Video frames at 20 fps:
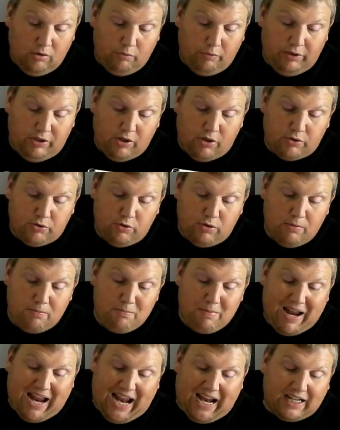we go to the
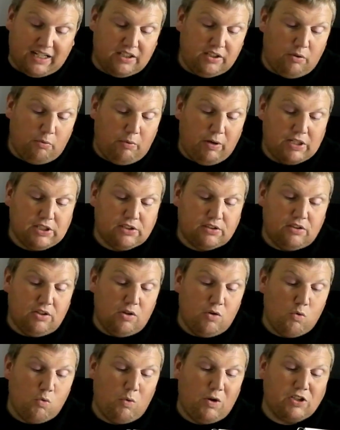MAC, the West,
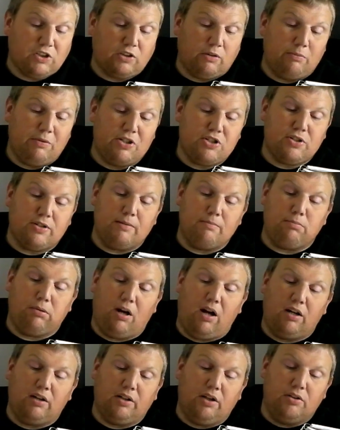Western Michigan
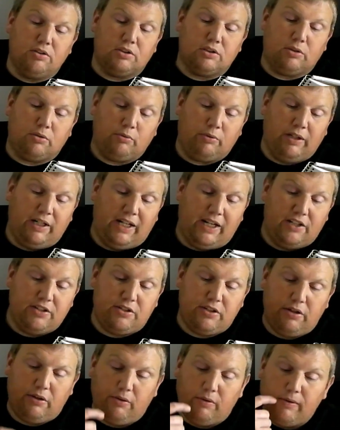Broncos 3
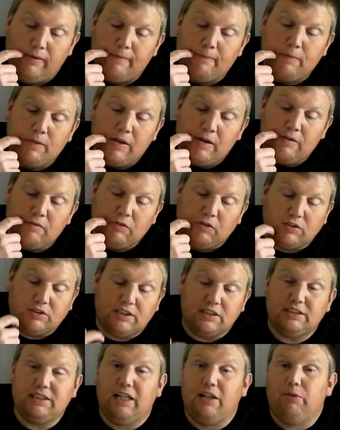and 2
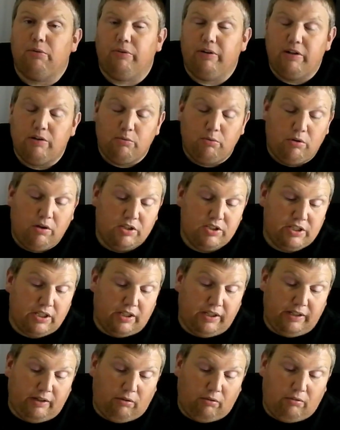versus the 3 and 1
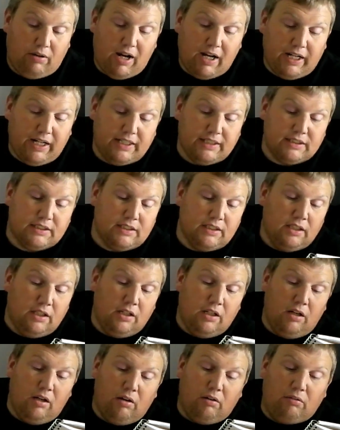Toledo Rockets.
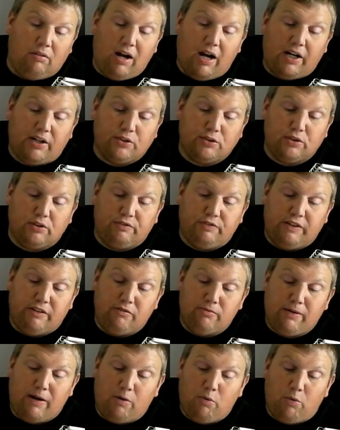Rockets are
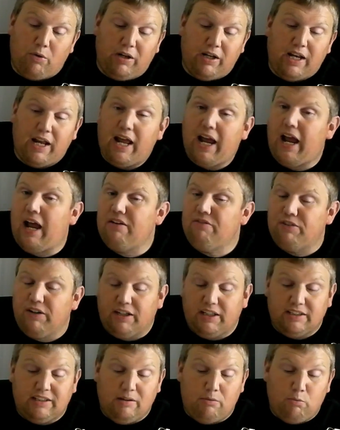favored by 1.5. I
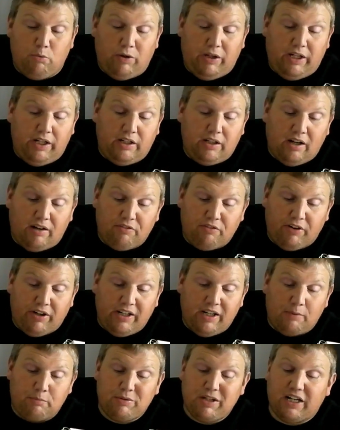got them winning
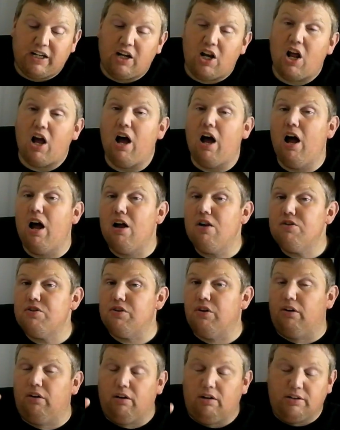covering. I'm taking
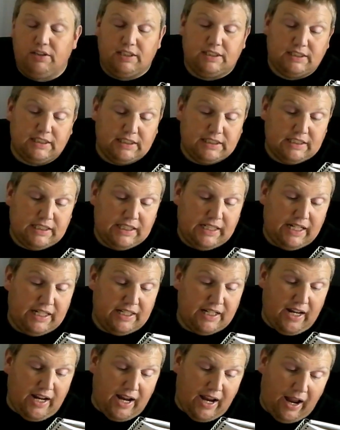under on the
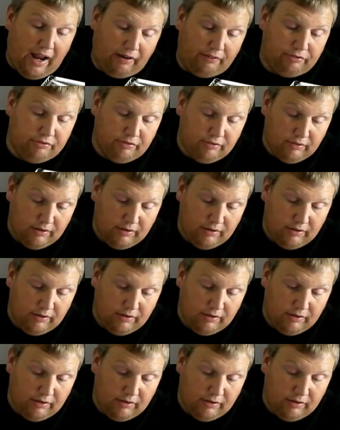68.5.